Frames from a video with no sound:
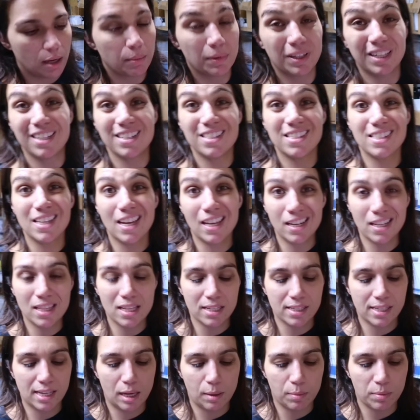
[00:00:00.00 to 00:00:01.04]
I'm gonna send
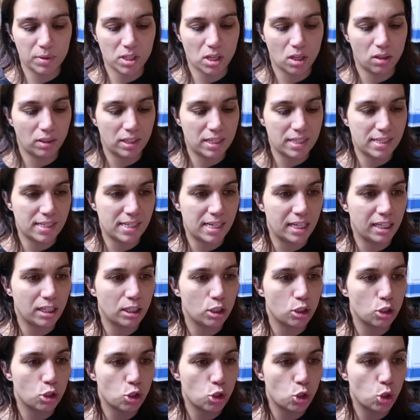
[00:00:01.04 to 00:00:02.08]
this Amazon listing
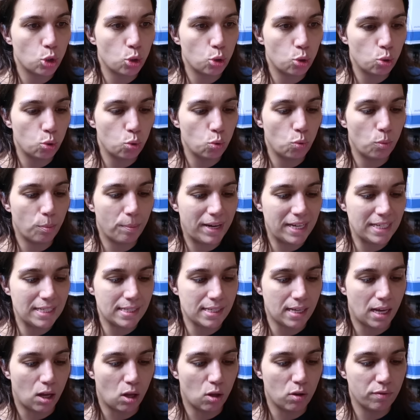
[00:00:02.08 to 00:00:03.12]
to
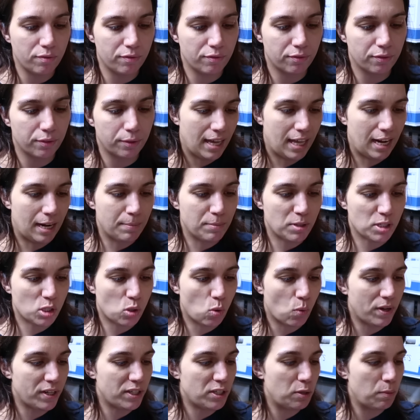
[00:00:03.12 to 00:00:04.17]
myself and I'm just
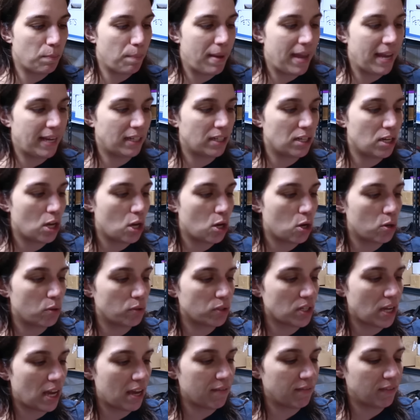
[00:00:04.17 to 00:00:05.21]
going to make
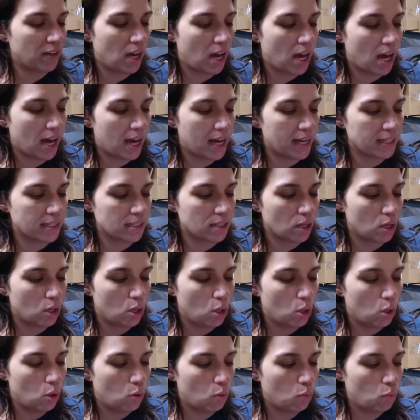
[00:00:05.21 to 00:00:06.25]
note I've got
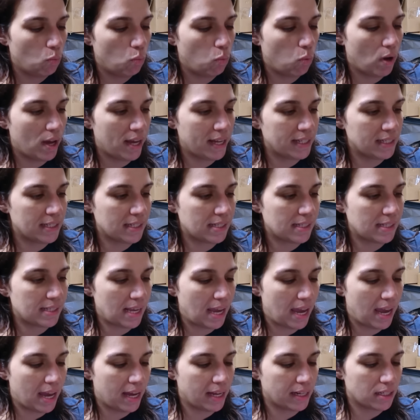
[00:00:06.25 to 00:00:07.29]
one
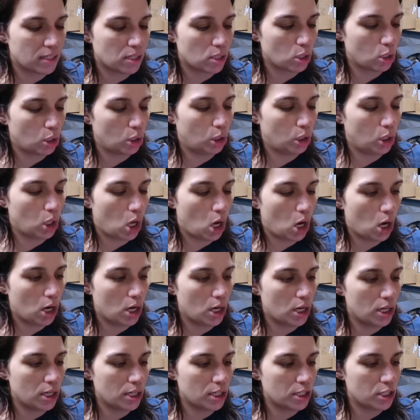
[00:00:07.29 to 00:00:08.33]
set
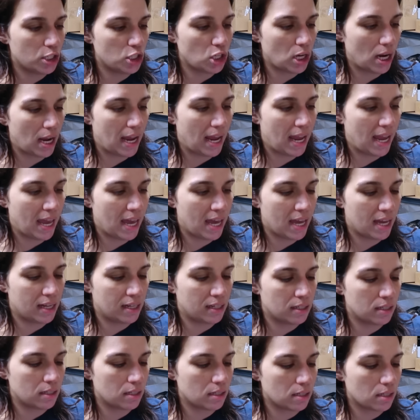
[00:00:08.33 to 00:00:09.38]
large
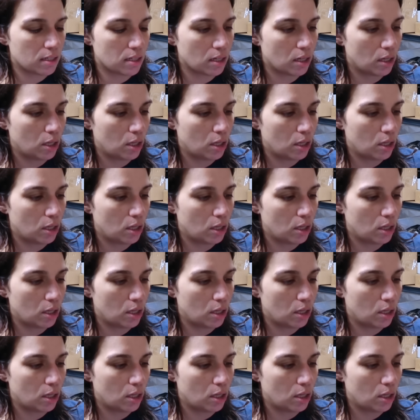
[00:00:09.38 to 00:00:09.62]
and